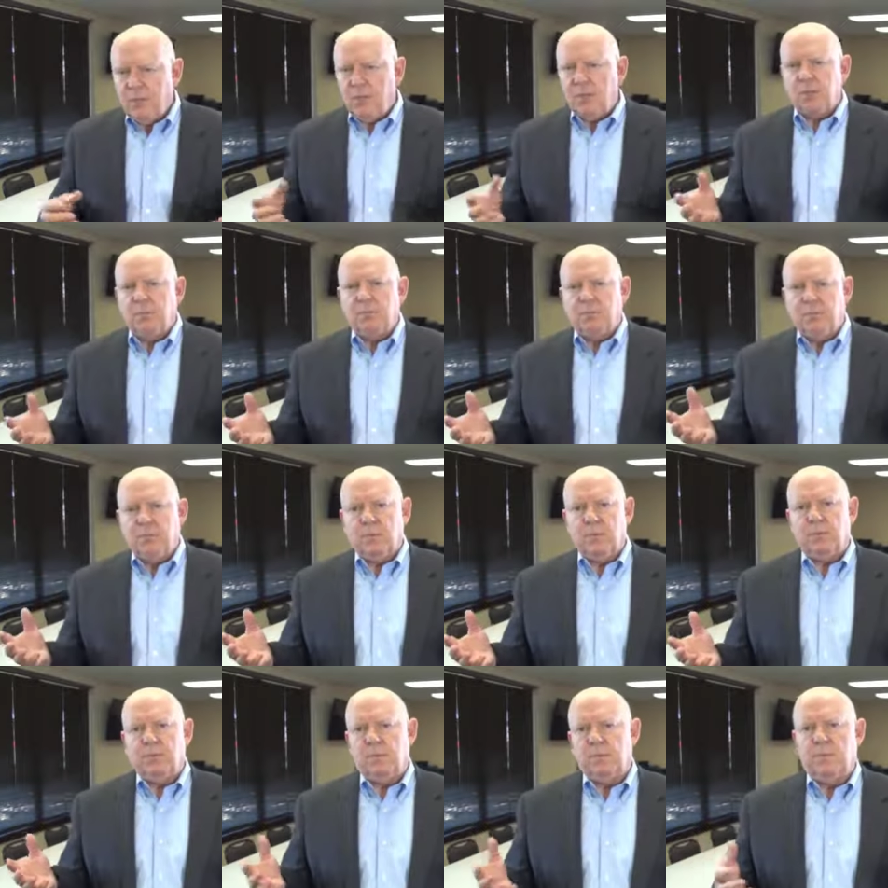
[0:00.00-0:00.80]
Well,
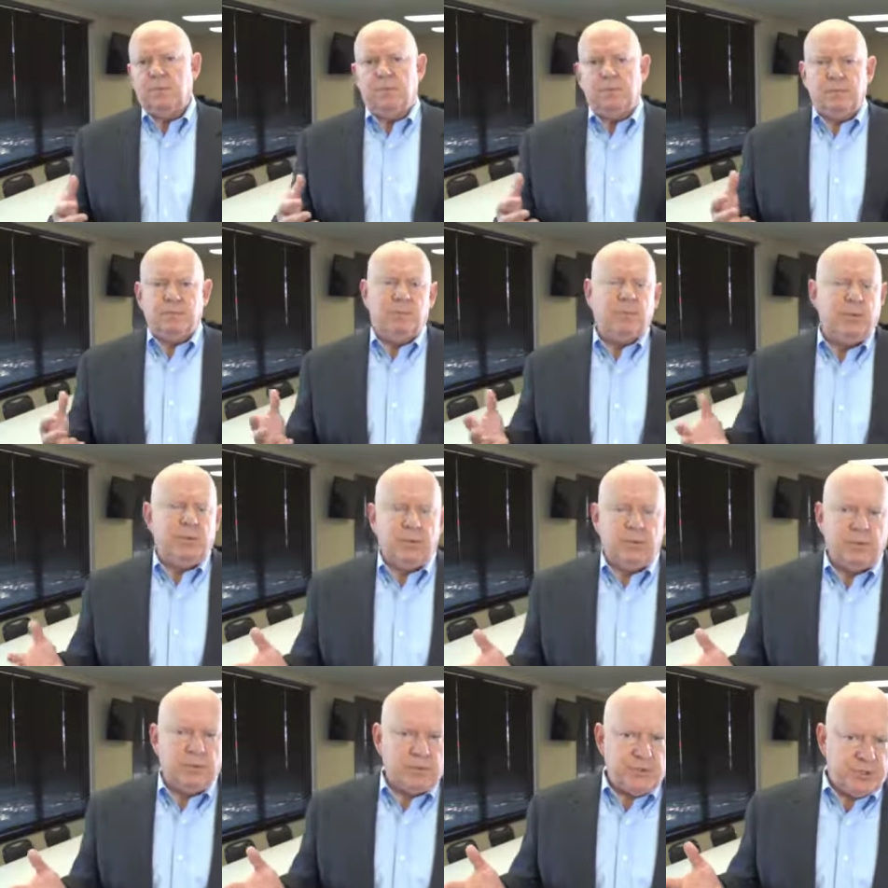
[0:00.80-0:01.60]
we
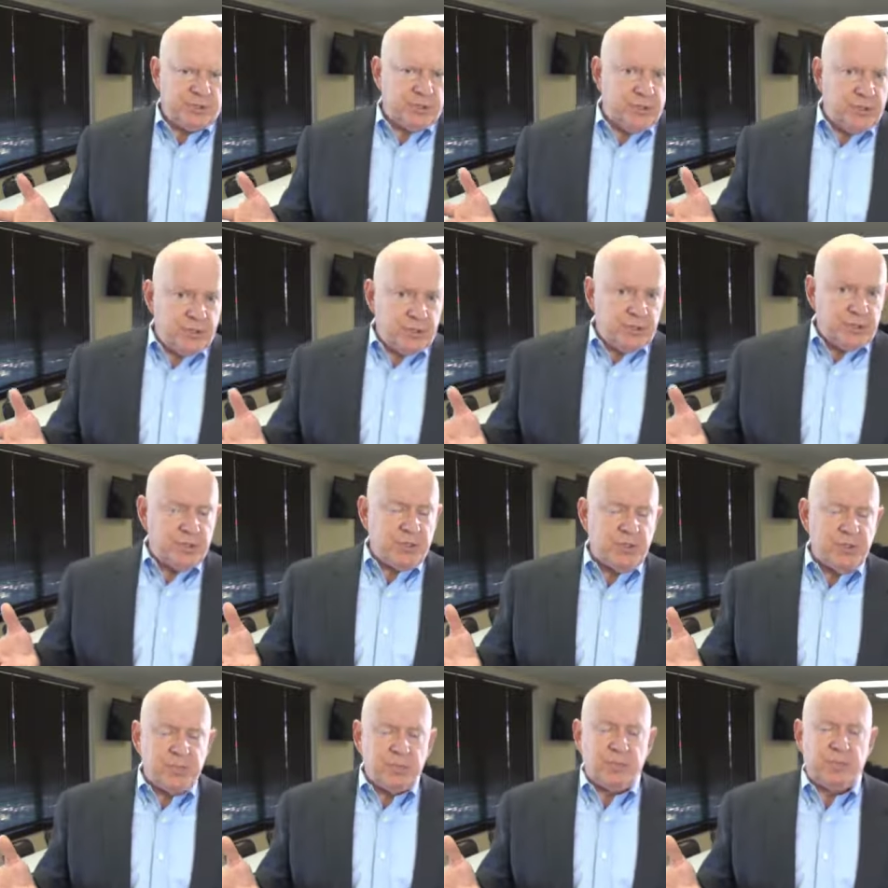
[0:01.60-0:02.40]
weren't
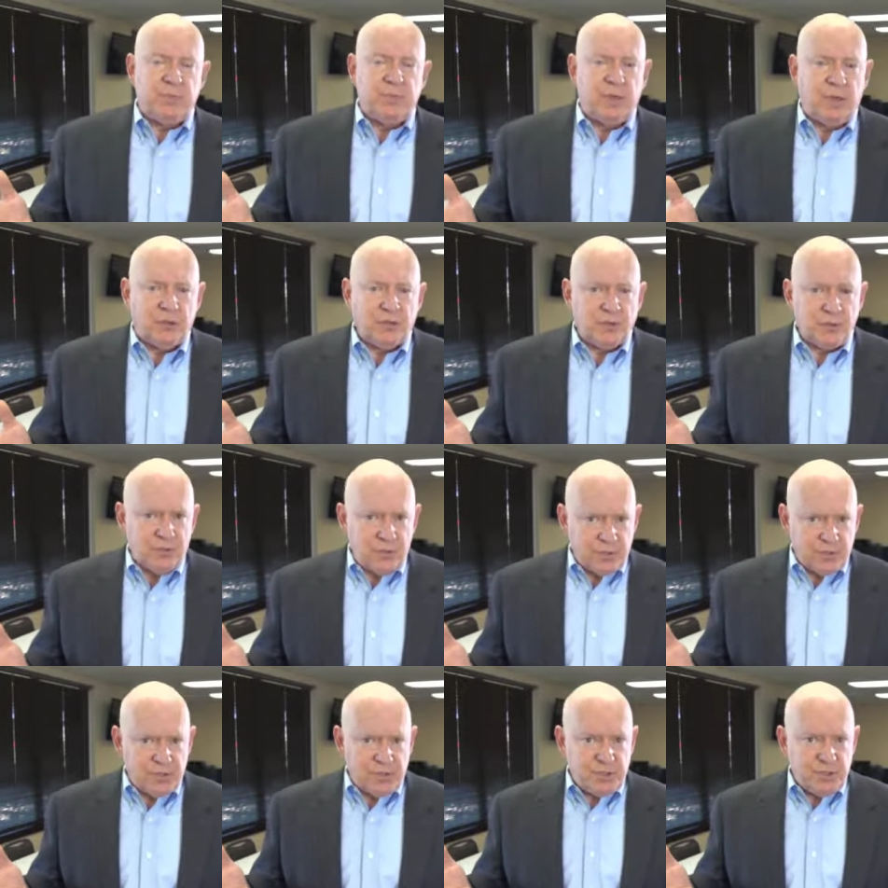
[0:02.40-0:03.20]
geniuses, but we also
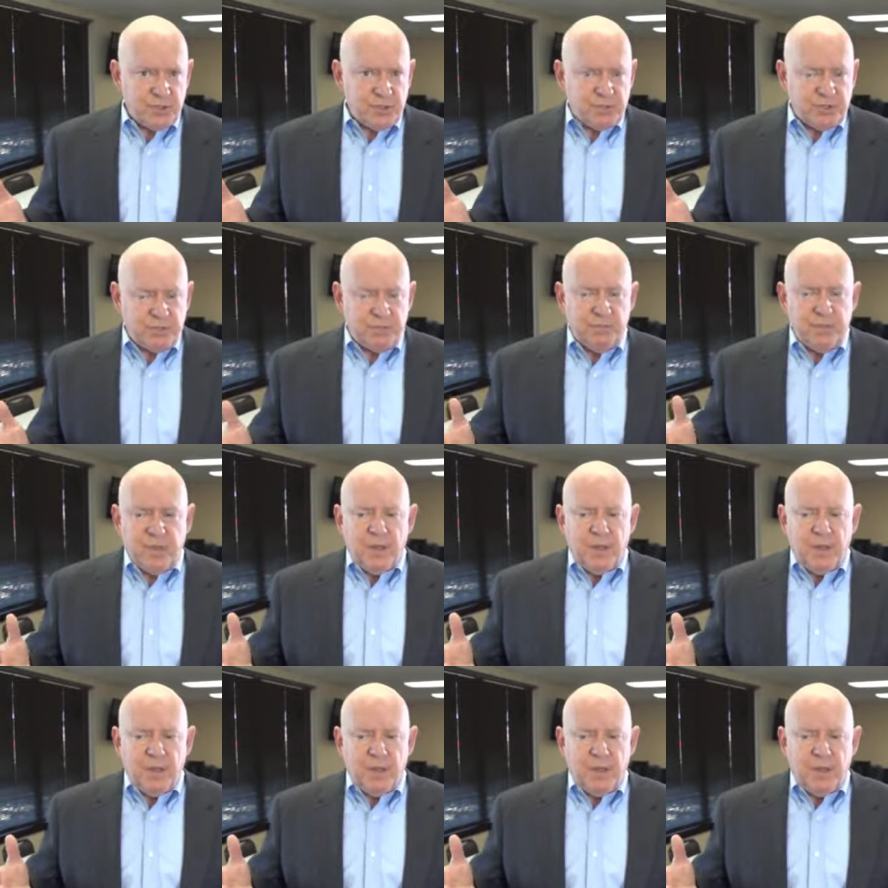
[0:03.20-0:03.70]
weren't stupid.